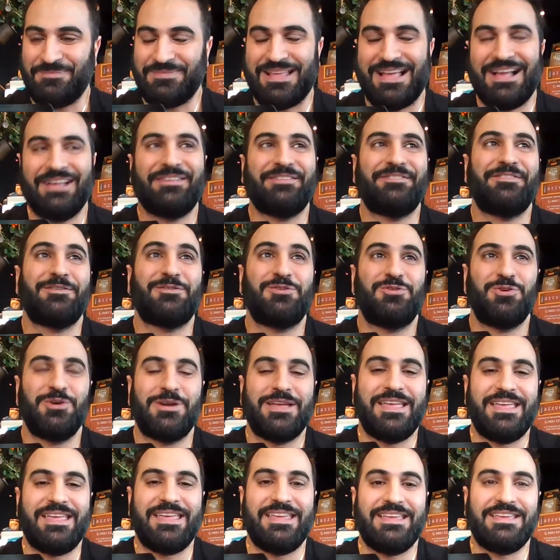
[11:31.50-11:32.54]
As for
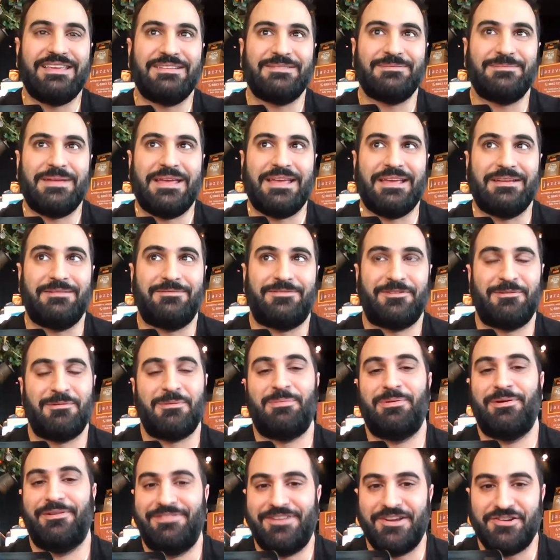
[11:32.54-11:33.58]
cooking from a
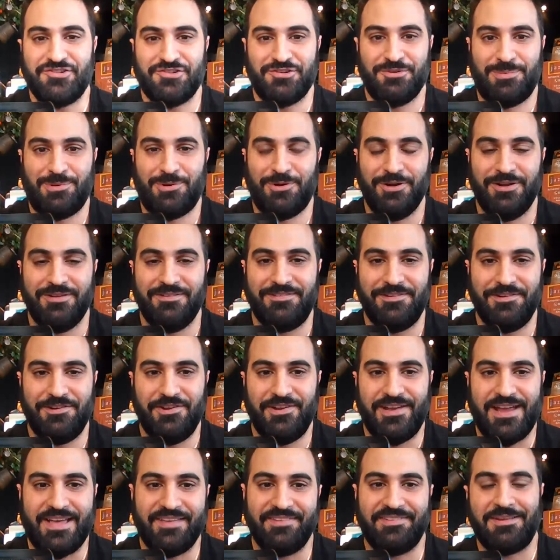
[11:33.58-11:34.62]
professional point of
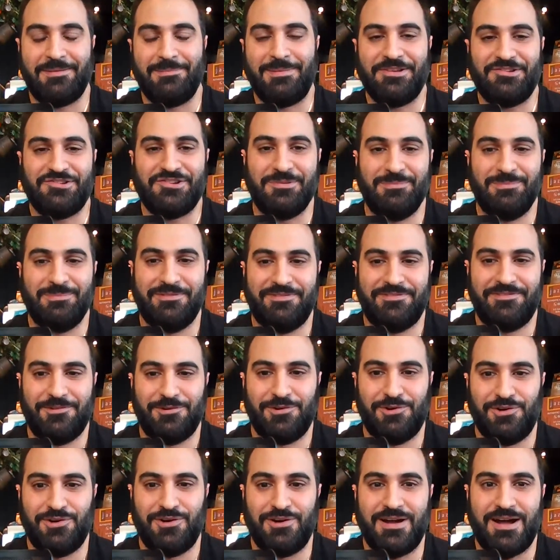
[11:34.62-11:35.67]
view, as I mentioned
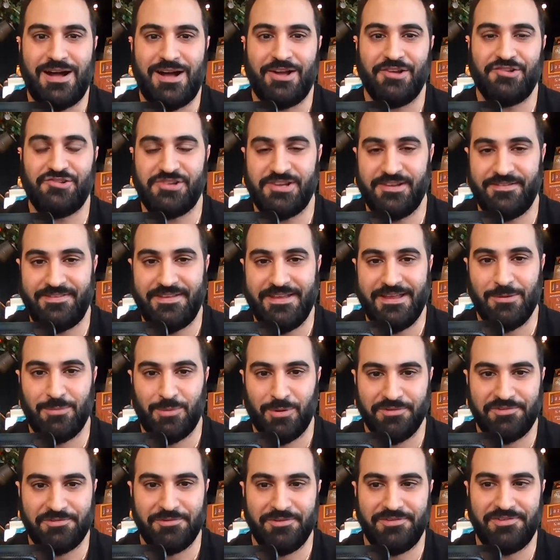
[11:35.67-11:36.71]
before, our chef here
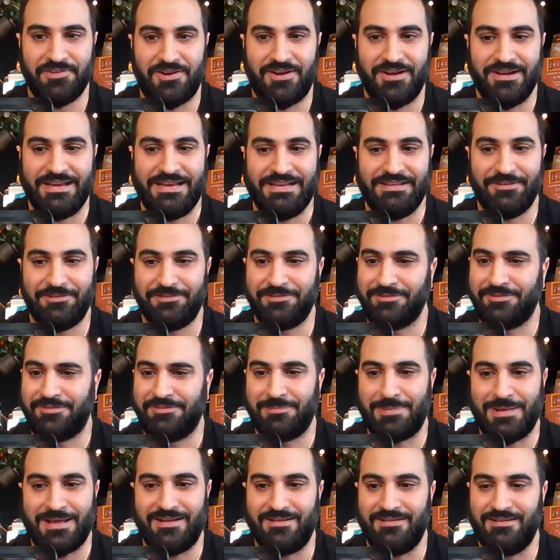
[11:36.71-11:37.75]
was resigning. This was
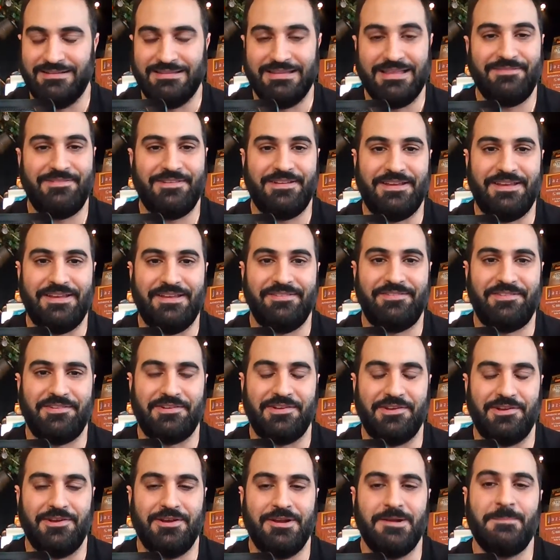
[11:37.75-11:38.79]
about 11 years
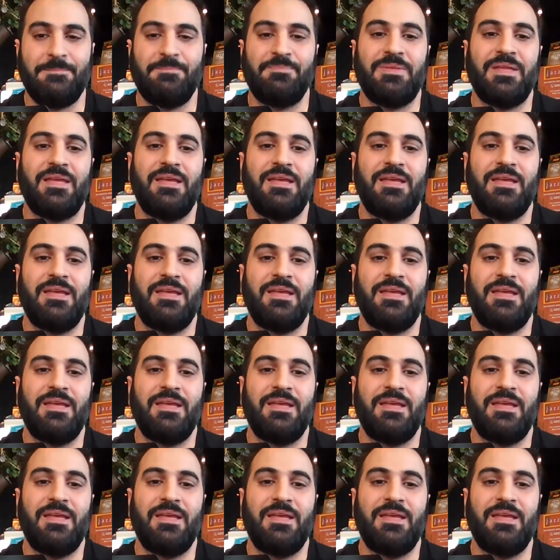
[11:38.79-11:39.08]
ago.